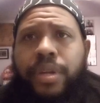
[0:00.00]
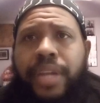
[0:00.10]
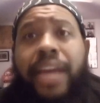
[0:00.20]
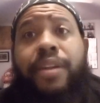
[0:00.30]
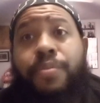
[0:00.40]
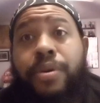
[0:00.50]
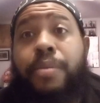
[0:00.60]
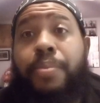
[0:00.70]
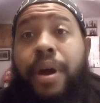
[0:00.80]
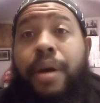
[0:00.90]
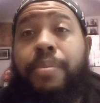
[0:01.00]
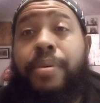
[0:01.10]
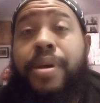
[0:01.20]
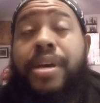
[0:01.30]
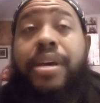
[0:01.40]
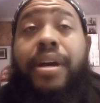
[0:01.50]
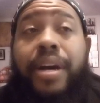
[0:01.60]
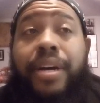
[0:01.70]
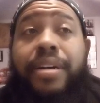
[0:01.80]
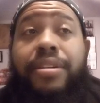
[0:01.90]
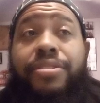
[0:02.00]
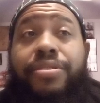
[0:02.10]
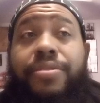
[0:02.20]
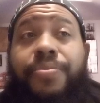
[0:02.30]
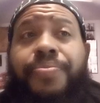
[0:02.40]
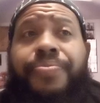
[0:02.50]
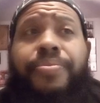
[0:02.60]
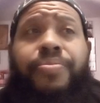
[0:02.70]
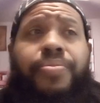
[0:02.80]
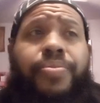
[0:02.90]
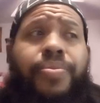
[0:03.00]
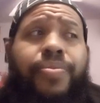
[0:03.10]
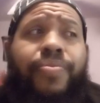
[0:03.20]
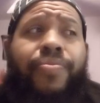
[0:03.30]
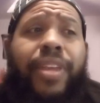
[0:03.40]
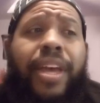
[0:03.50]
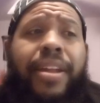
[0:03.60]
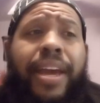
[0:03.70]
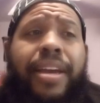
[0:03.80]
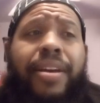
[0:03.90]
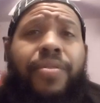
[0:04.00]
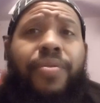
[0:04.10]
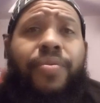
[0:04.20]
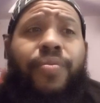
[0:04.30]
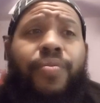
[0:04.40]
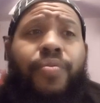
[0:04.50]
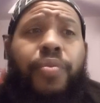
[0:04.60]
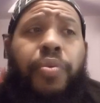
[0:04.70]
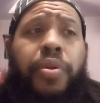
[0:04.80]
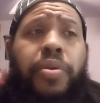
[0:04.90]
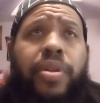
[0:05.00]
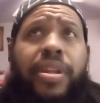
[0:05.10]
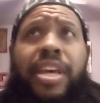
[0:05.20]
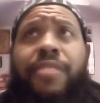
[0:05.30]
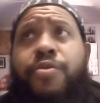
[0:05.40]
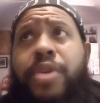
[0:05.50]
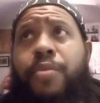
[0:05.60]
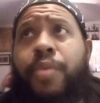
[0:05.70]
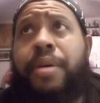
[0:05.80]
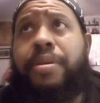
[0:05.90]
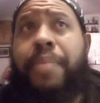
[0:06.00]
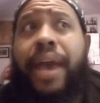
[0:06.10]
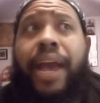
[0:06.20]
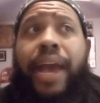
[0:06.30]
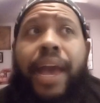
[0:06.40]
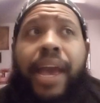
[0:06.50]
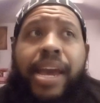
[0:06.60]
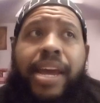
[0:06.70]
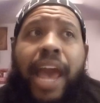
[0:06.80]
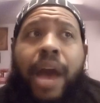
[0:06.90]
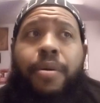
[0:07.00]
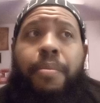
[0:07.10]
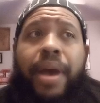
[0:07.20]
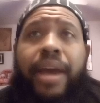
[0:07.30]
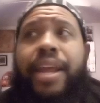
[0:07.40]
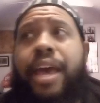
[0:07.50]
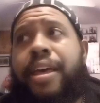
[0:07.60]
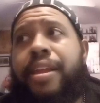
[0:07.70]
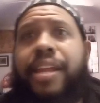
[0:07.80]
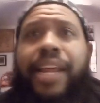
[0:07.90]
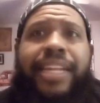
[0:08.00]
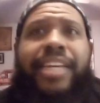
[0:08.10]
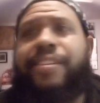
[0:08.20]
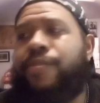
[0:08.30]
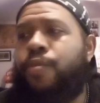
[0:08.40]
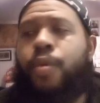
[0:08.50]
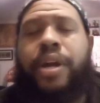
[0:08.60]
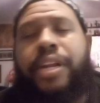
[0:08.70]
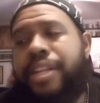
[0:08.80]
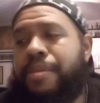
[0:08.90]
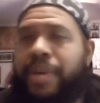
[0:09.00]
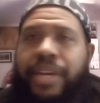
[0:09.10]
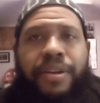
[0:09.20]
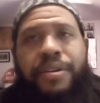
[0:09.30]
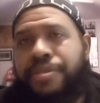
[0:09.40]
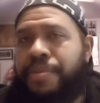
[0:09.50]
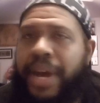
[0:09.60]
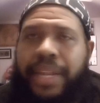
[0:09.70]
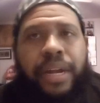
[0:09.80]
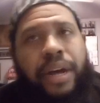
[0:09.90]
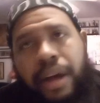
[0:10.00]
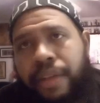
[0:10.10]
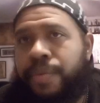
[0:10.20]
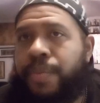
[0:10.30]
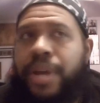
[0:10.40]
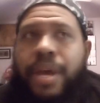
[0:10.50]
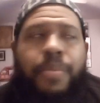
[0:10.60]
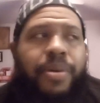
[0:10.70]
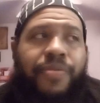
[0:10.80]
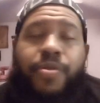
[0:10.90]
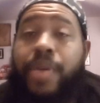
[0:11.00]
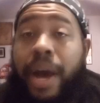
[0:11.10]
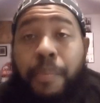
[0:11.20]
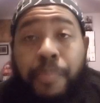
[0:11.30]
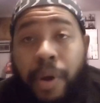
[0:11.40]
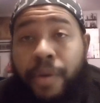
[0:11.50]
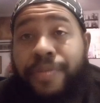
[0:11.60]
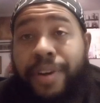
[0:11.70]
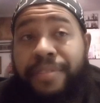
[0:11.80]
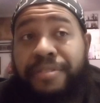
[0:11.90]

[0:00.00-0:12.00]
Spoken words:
that's a real problem. Because, like, if you get Ramsey back and Howard back, that at least if one of them gets hurt, you got the other one. But if you got both of